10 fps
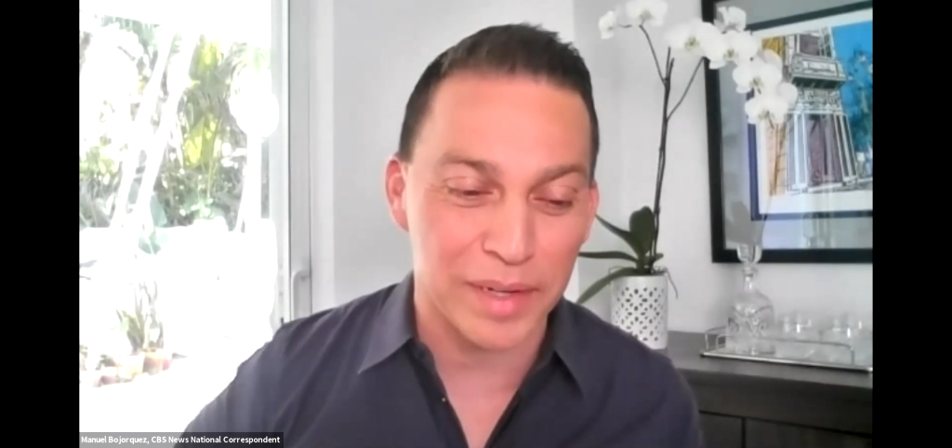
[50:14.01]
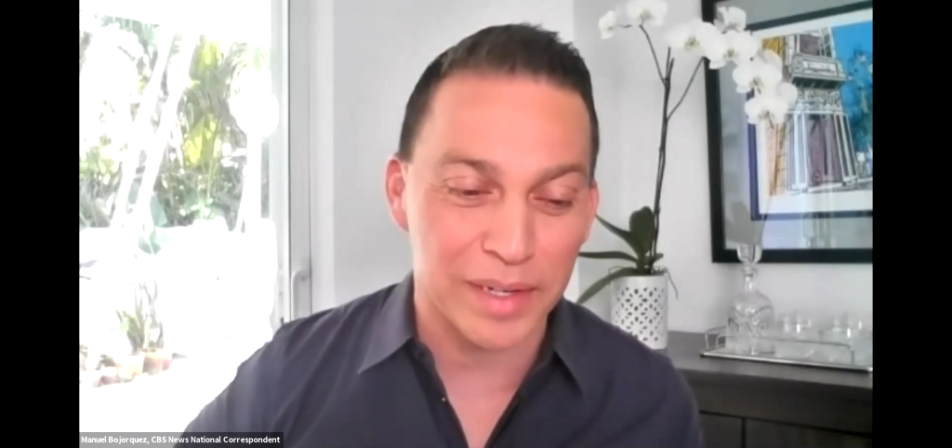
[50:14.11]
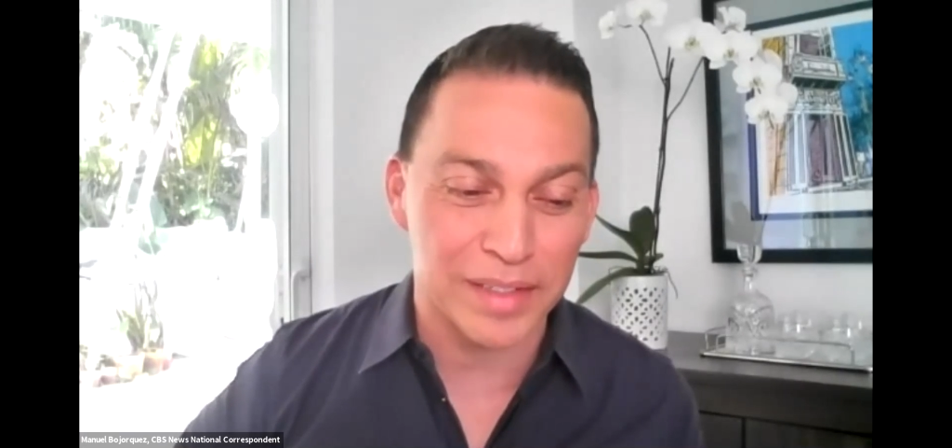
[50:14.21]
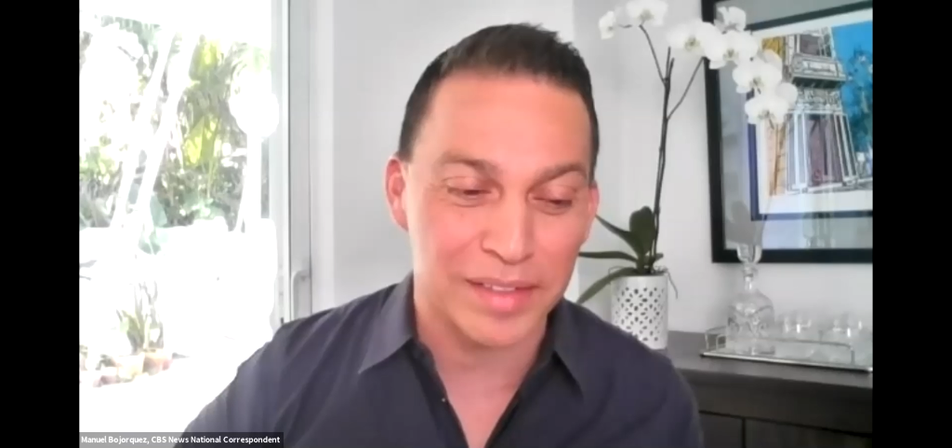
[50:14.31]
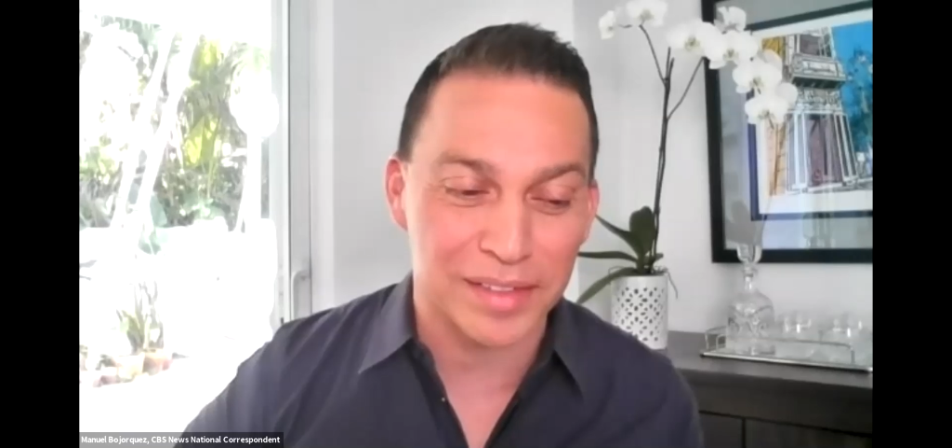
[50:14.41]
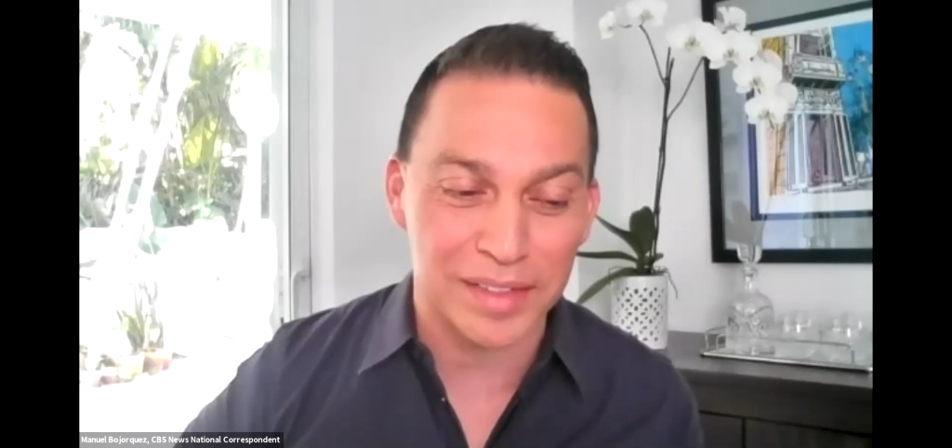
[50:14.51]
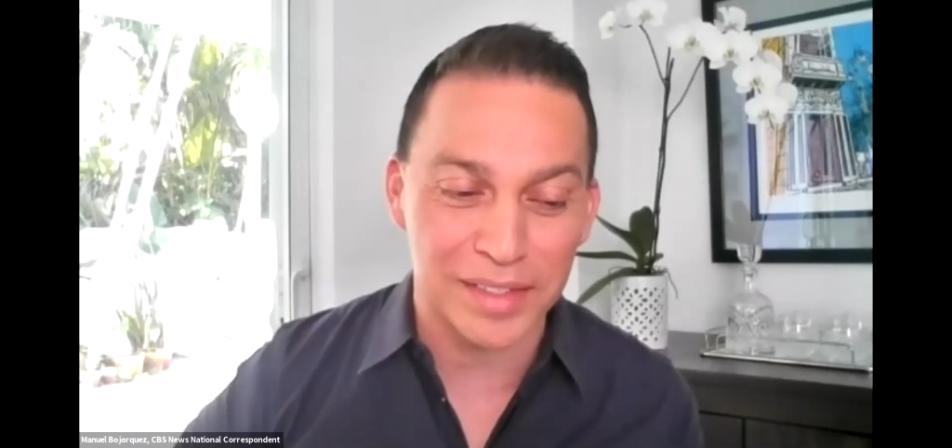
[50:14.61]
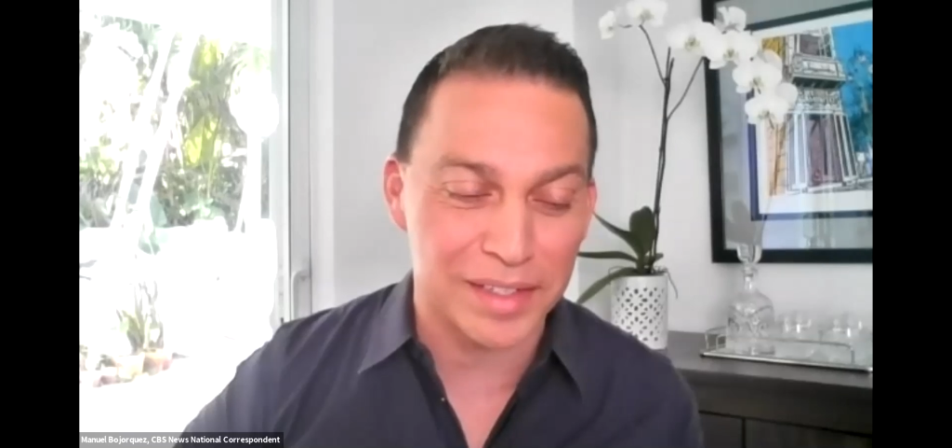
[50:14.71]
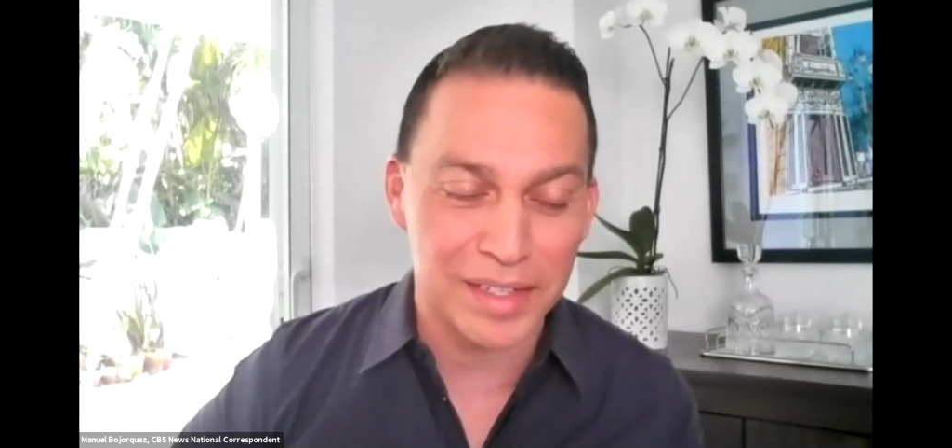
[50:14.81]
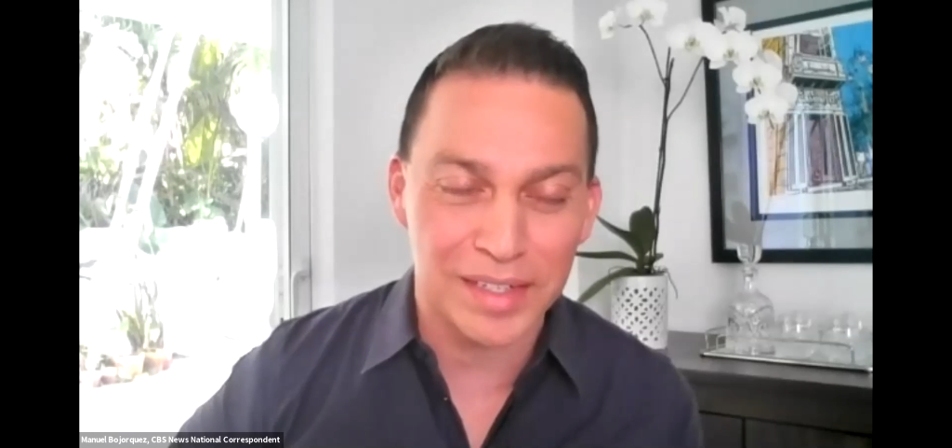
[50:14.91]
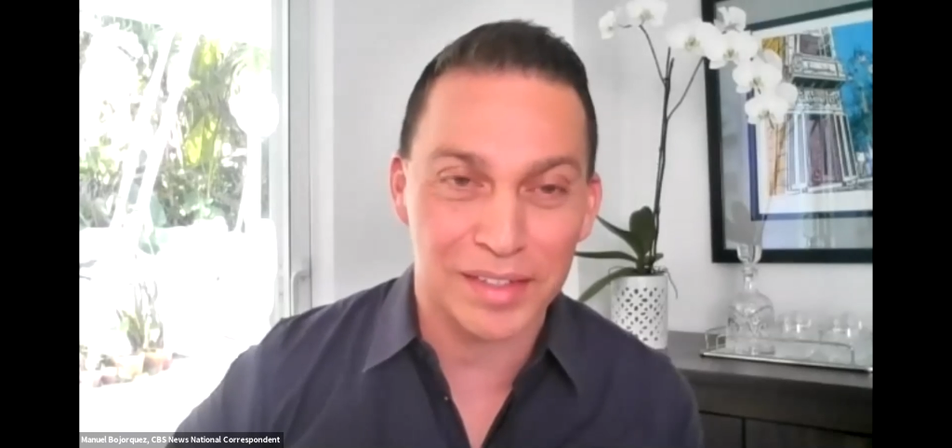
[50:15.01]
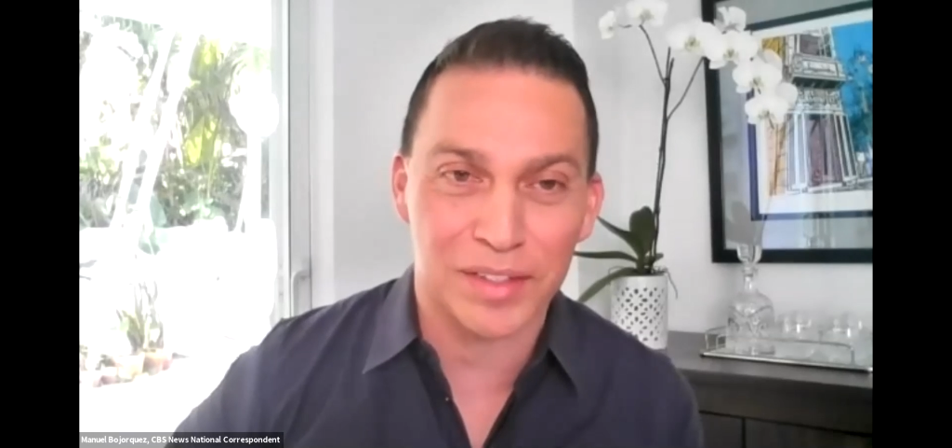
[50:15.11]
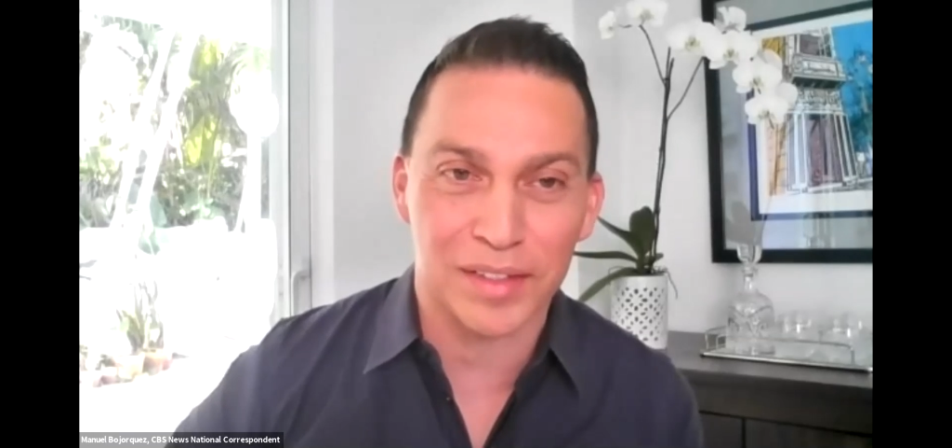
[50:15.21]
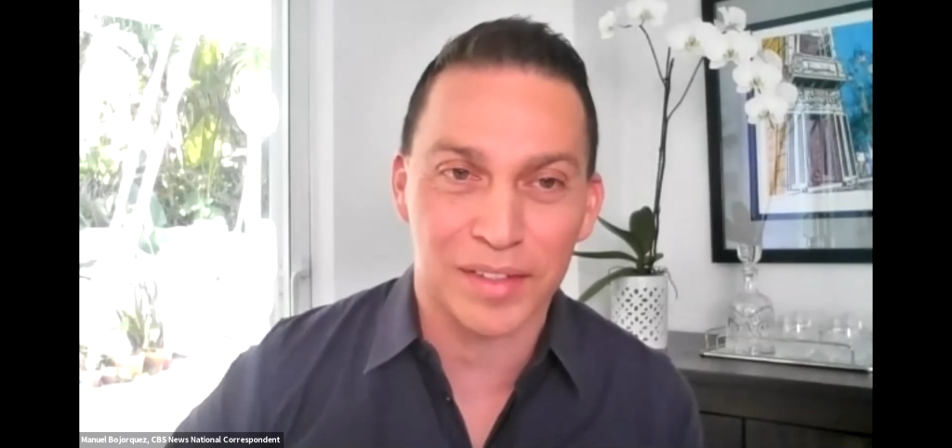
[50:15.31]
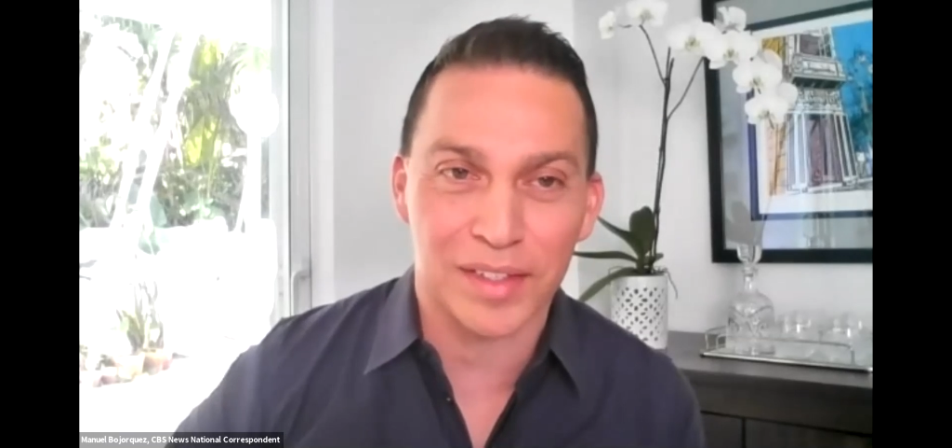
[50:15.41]
because
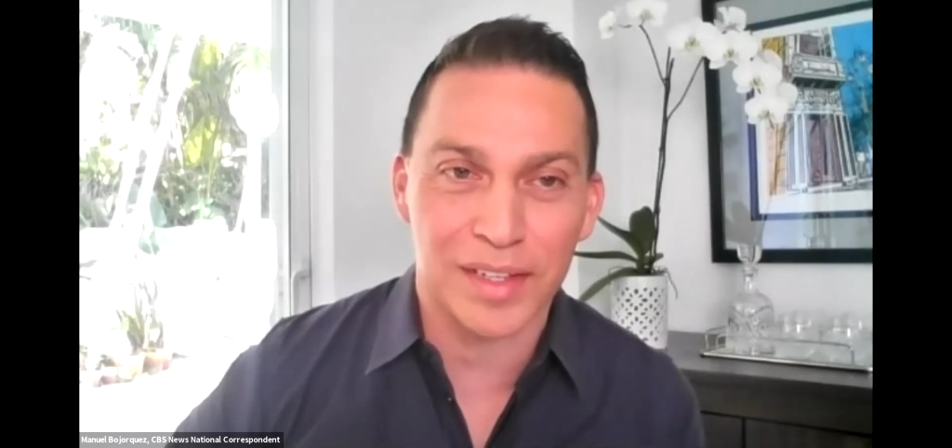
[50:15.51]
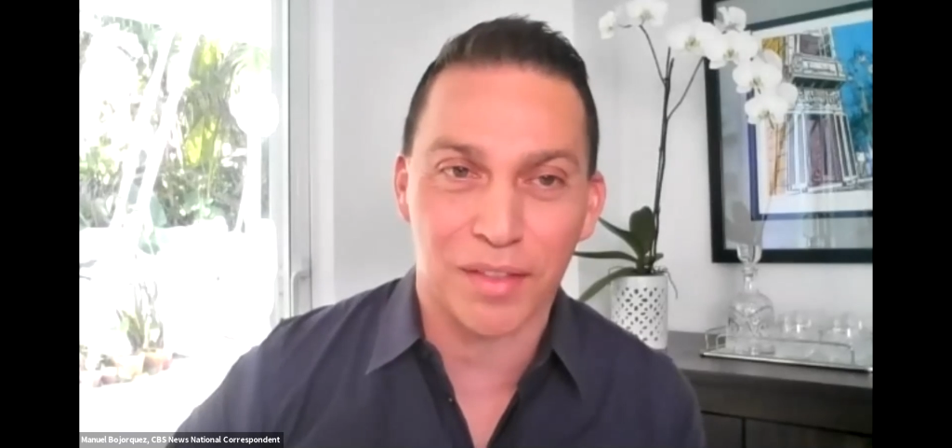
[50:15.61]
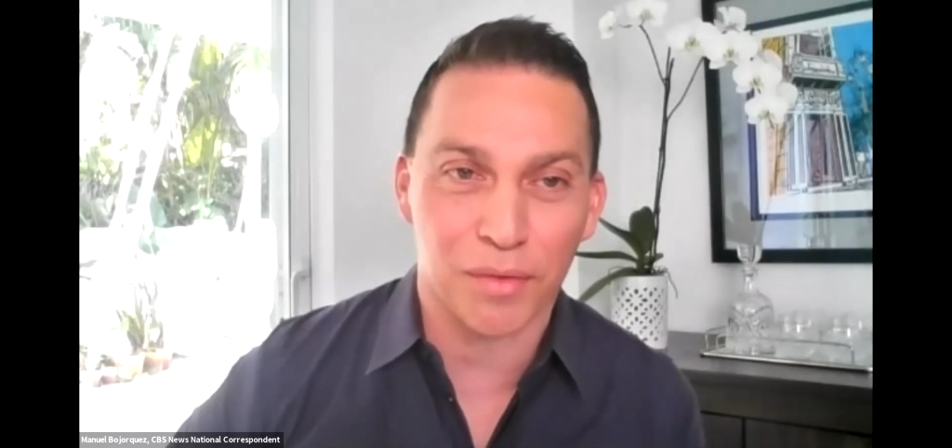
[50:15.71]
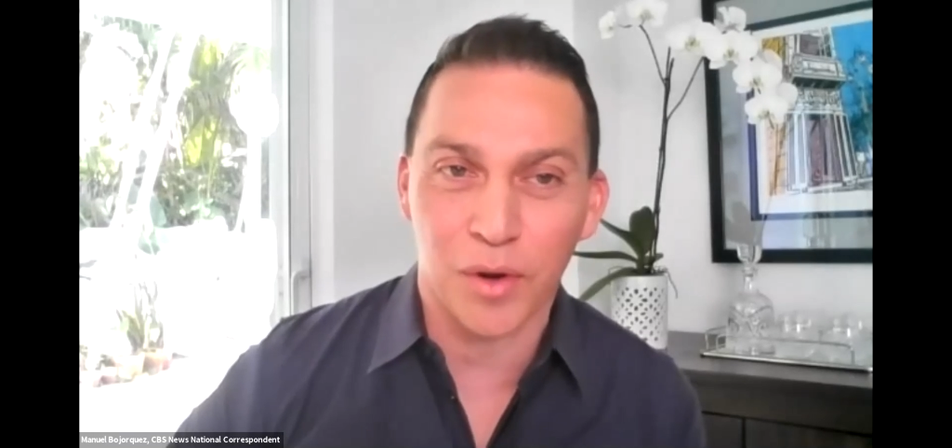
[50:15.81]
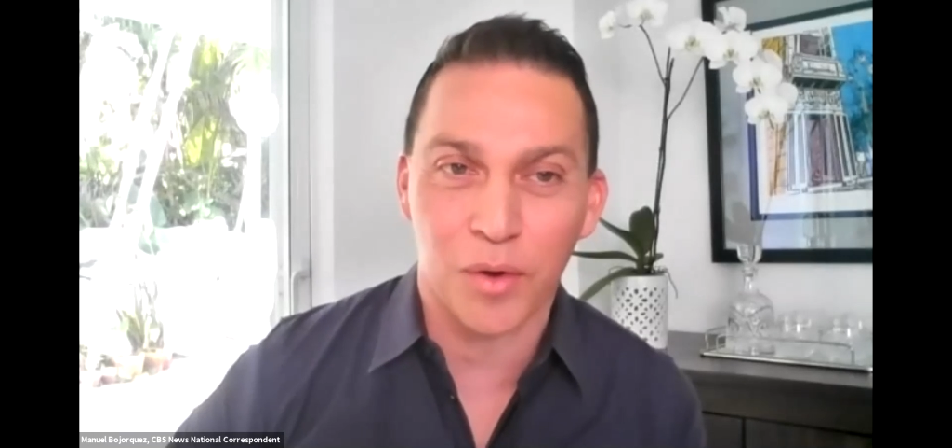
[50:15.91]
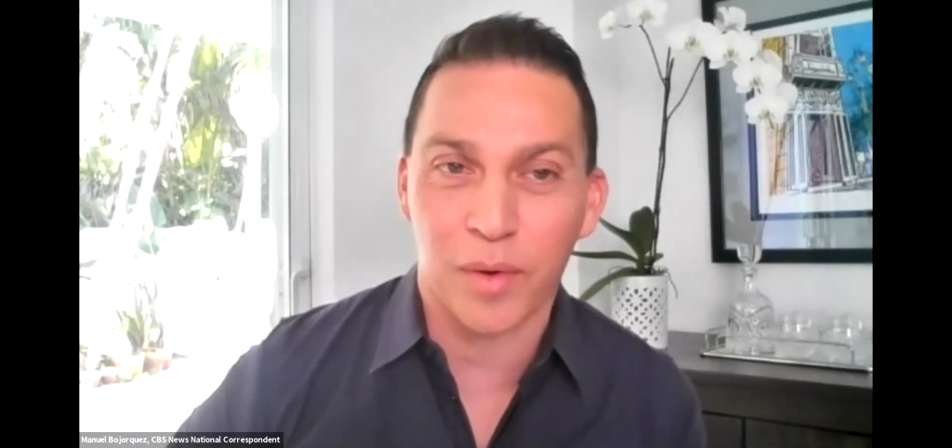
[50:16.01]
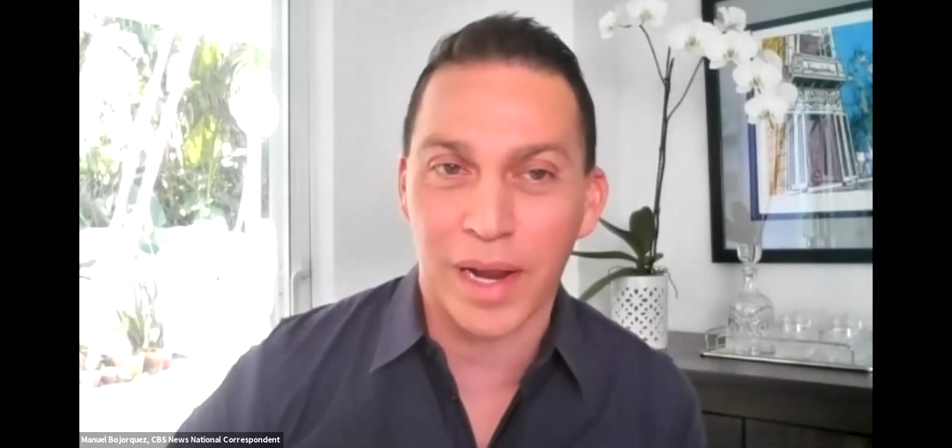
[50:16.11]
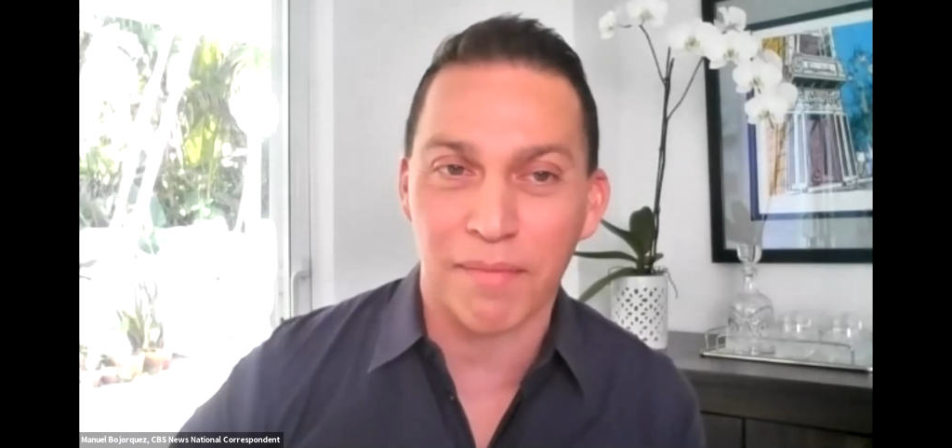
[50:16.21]
it's the throwaway,